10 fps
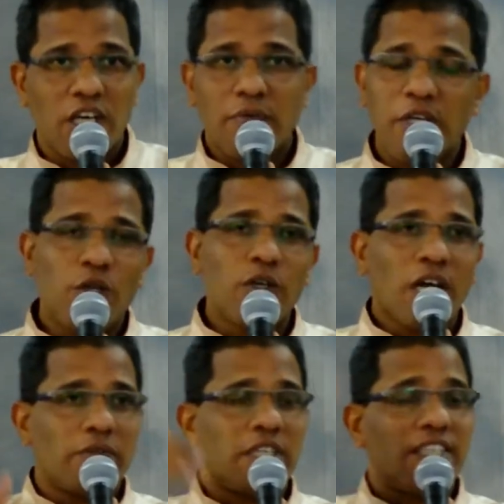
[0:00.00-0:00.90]
We don't
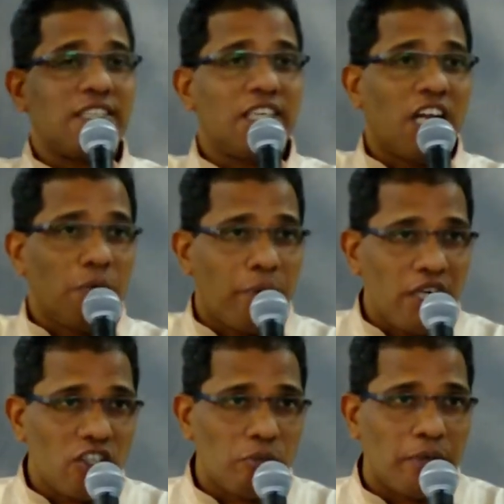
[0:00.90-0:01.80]
have that eternal
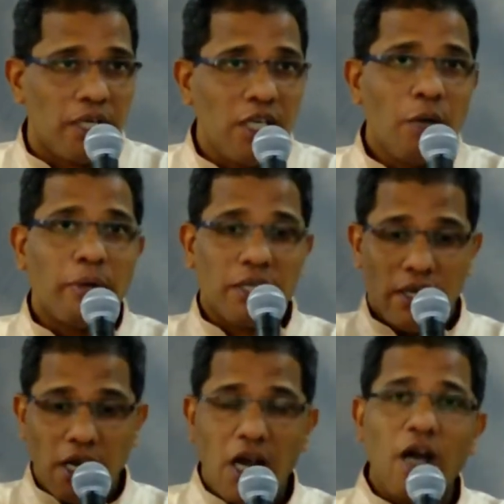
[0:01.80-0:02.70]
punishment. But
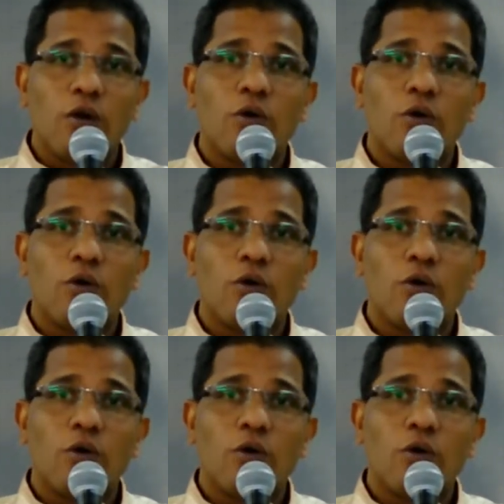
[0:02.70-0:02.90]
now,